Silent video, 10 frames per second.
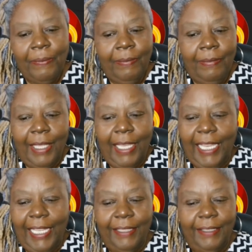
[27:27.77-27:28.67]

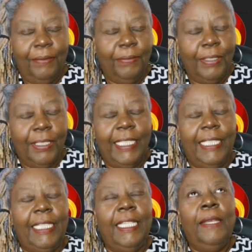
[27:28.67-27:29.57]
And
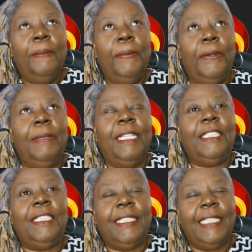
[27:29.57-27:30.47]
really, pretty much
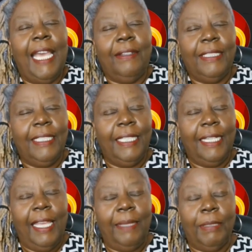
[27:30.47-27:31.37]
it's sounding
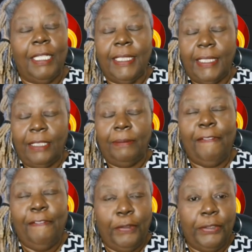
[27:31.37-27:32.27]
like, because this is my
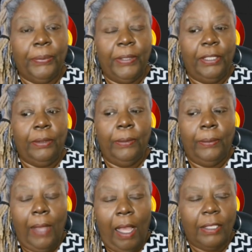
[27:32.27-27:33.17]
first read through,
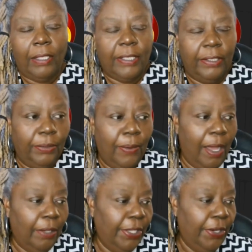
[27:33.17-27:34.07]
also, you all
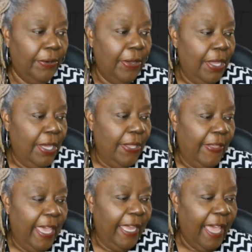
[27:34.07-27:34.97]
know
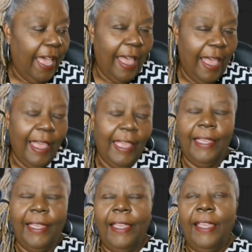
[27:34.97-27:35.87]
that I